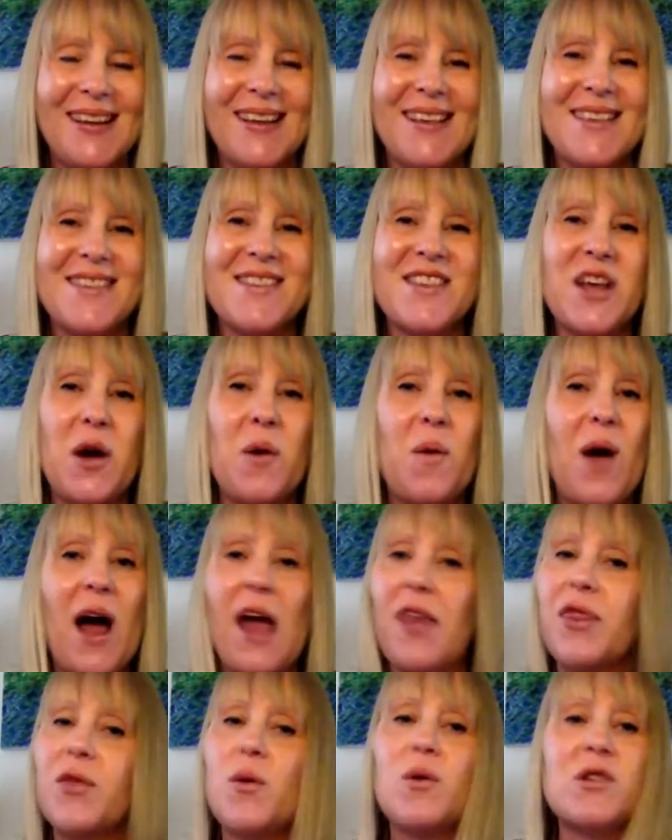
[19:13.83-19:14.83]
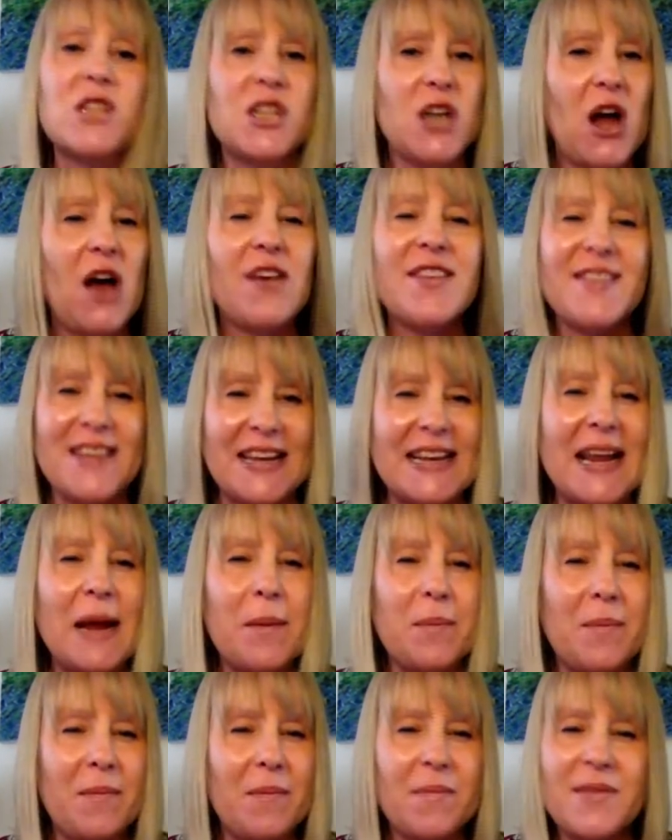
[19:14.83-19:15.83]
So I thought, you know, I'll set
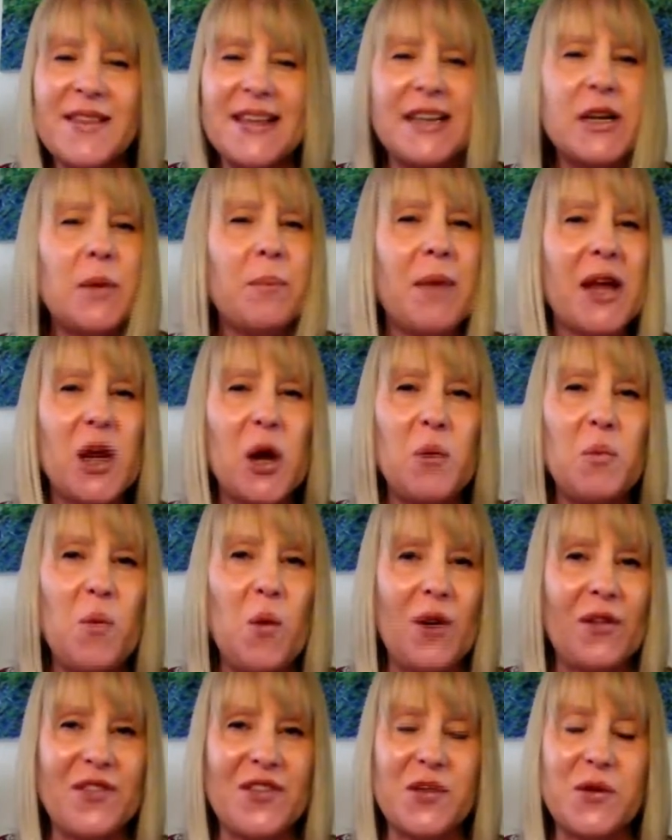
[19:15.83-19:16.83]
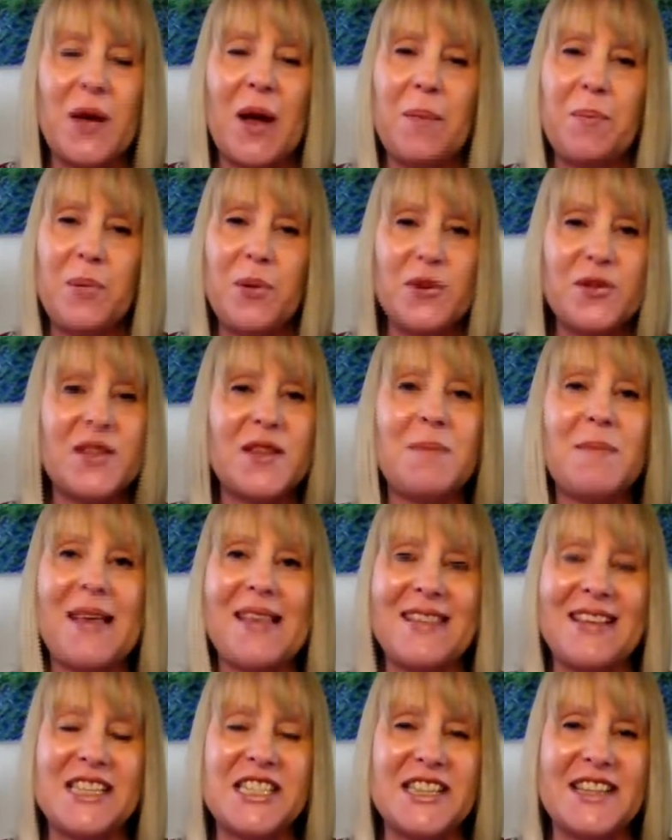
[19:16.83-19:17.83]
up my own one. So I put some
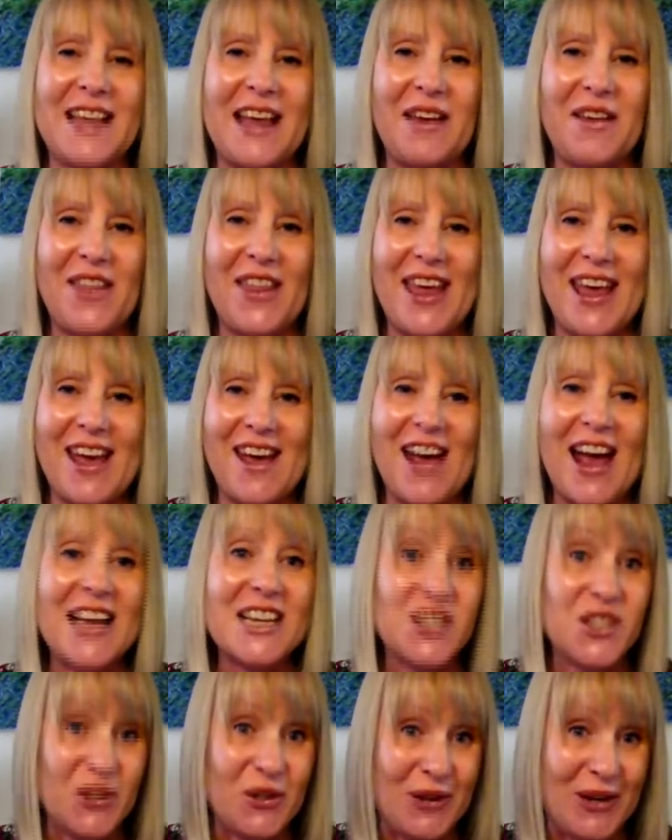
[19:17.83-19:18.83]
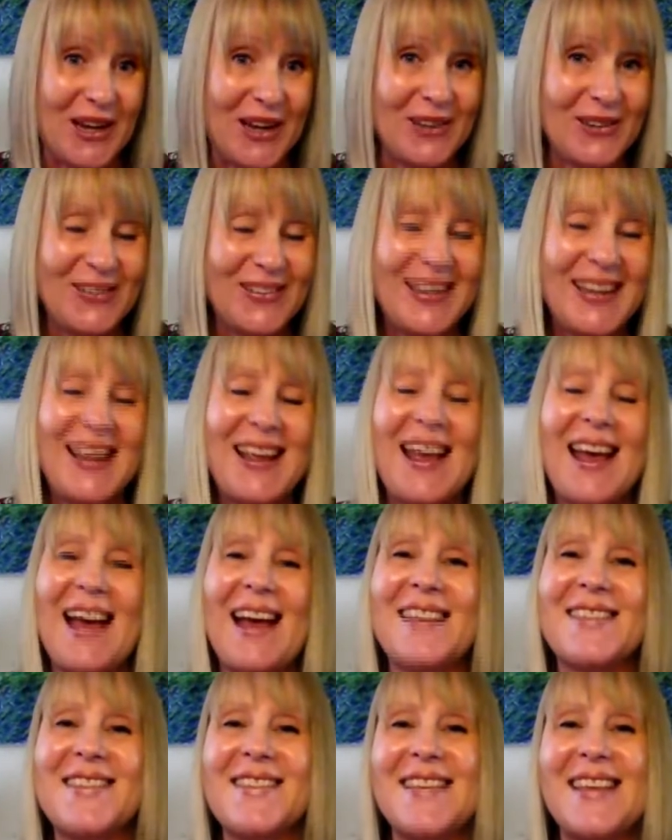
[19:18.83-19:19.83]
messages out there, as you know,
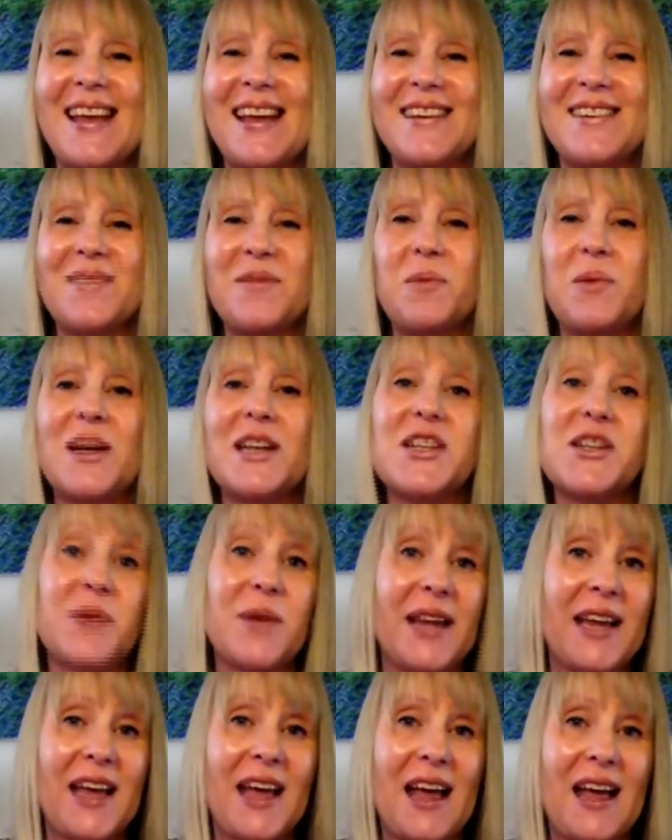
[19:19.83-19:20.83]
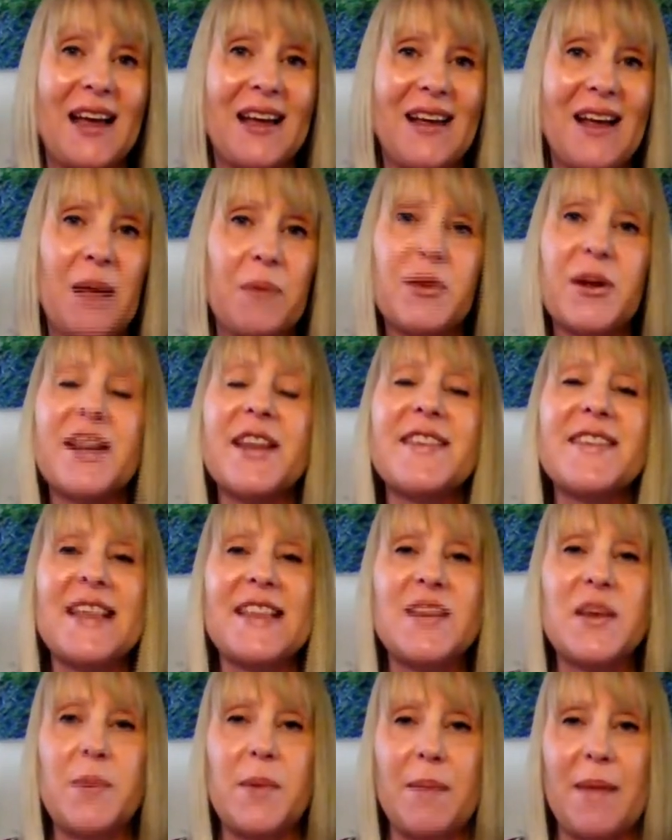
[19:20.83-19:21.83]
and said, I'm going to
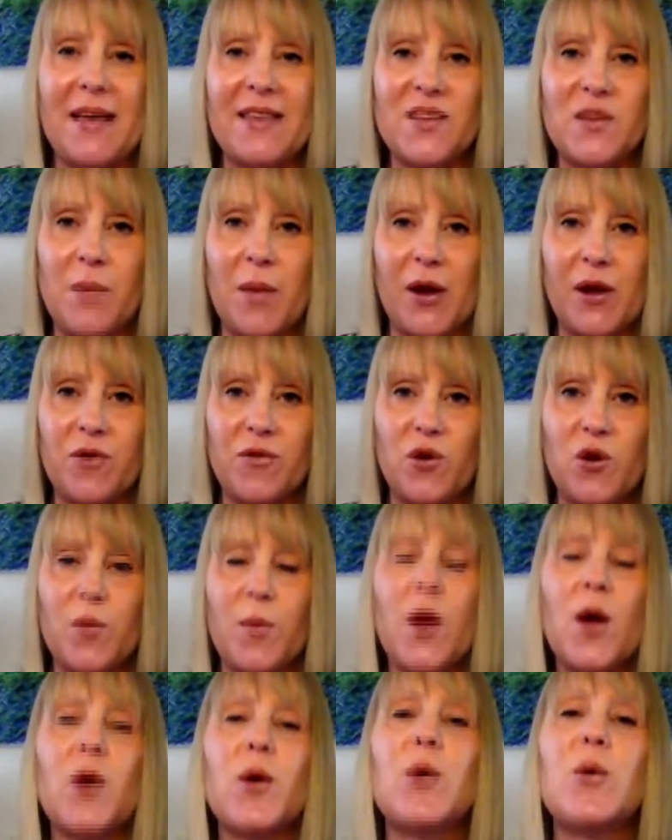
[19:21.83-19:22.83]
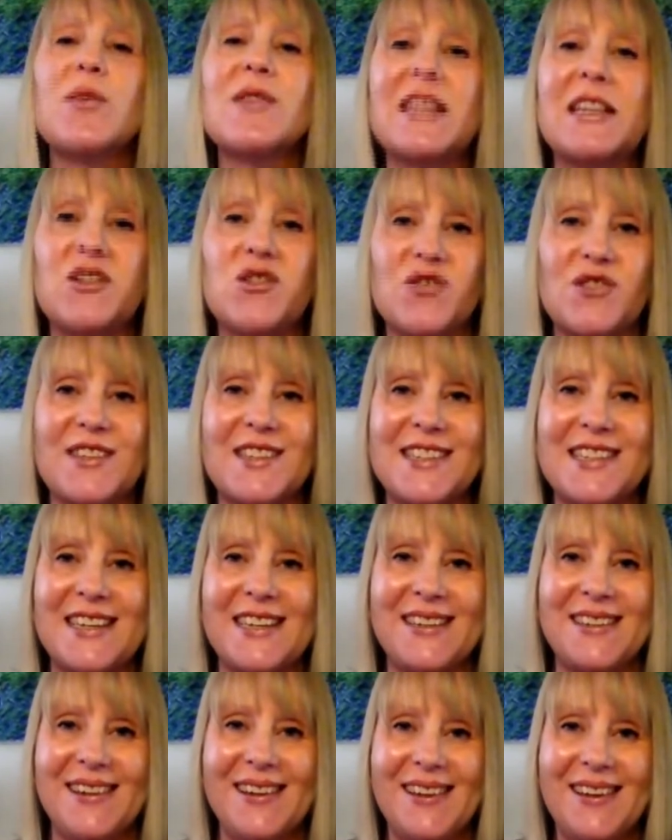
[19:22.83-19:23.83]
set up a mastermind group. Who's
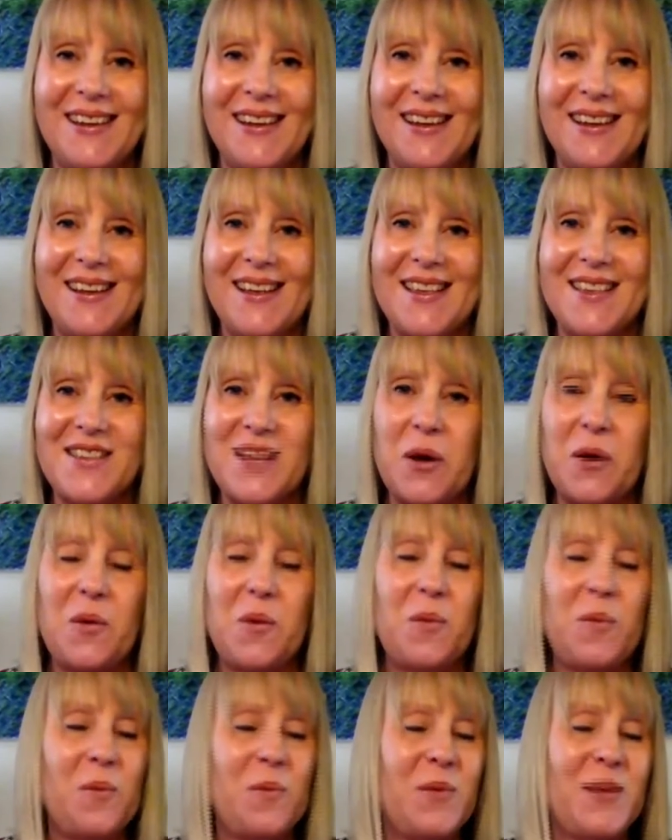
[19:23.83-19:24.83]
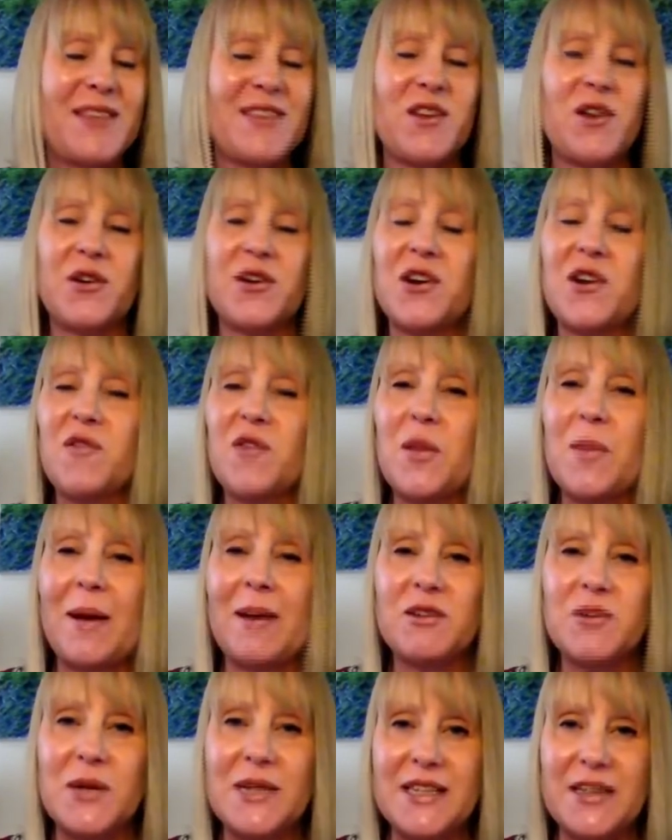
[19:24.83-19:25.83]
interested? So we started off with
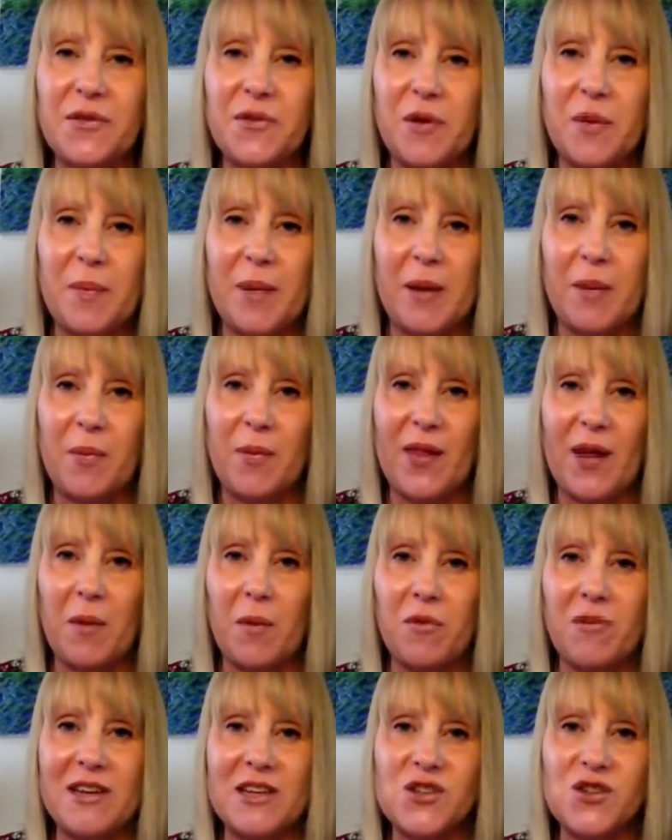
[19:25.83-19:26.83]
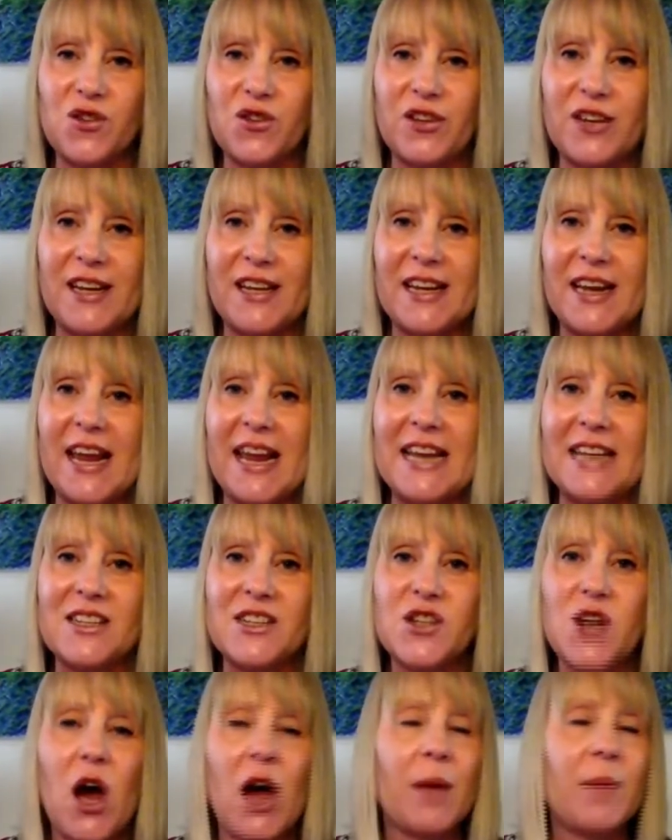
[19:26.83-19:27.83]
about 23 people that were interested in
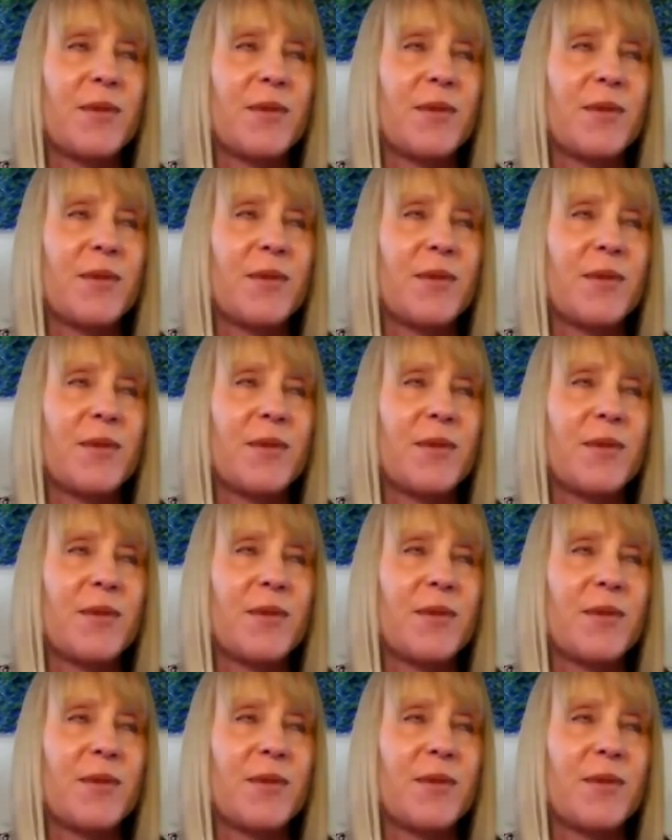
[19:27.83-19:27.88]
time